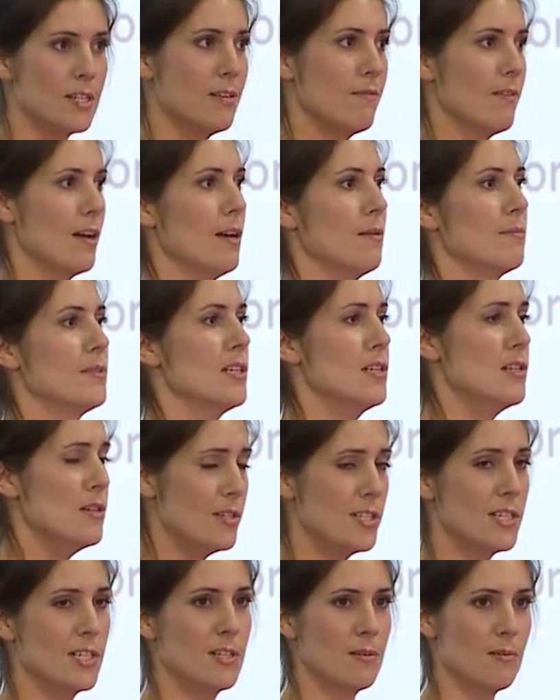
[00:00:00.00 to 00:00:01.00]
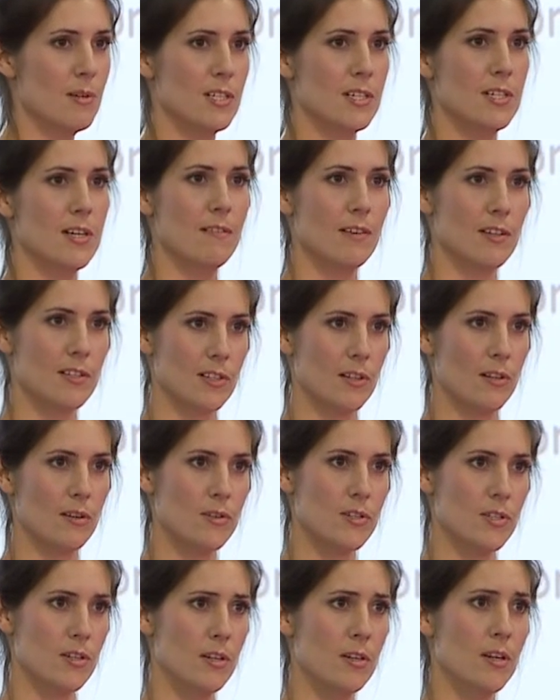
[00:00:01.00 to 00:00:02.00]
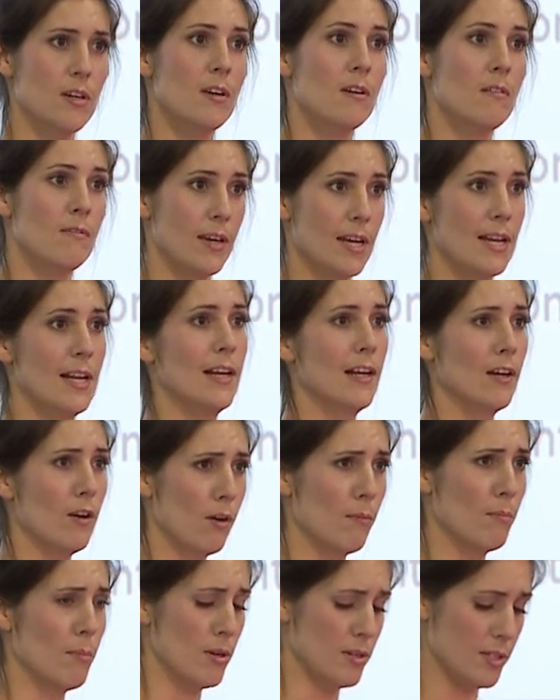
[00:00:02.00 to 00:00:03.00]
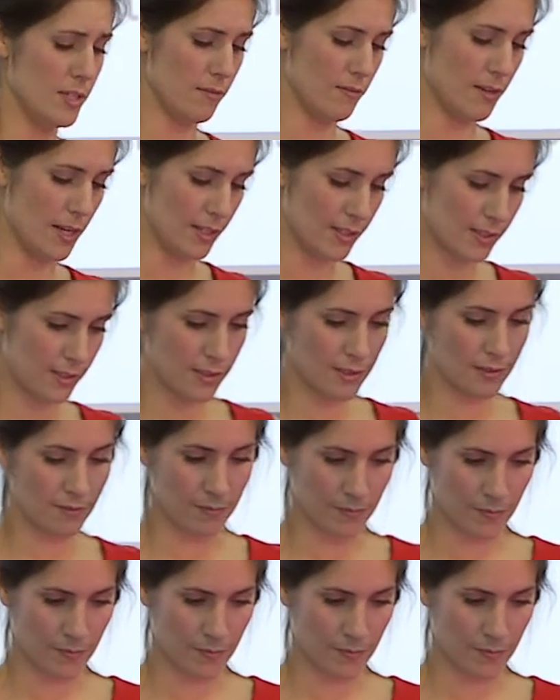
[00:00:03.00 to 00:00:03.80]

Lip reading: developed a new tissue engineering solution for healing long bone defects.